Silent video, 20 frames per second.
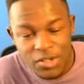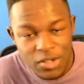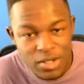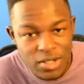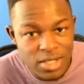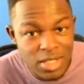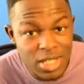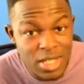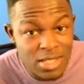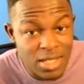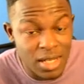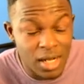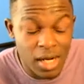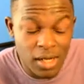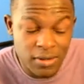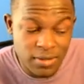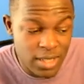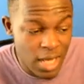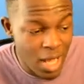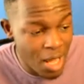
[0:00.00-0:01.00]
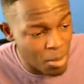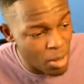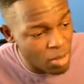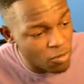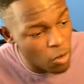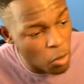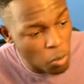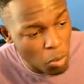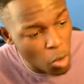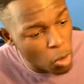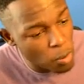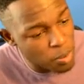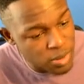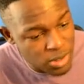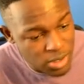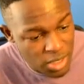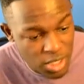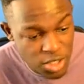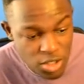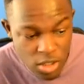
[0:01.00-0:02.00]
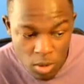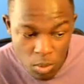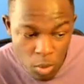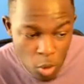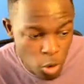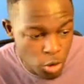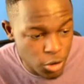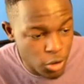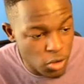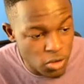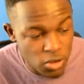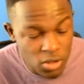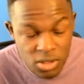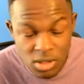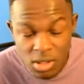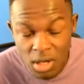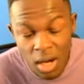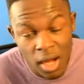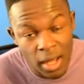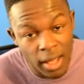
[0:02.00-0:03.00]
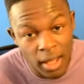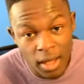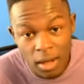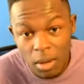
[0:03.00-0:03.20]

you can see, it's half time. I've got more possession, more shots on target.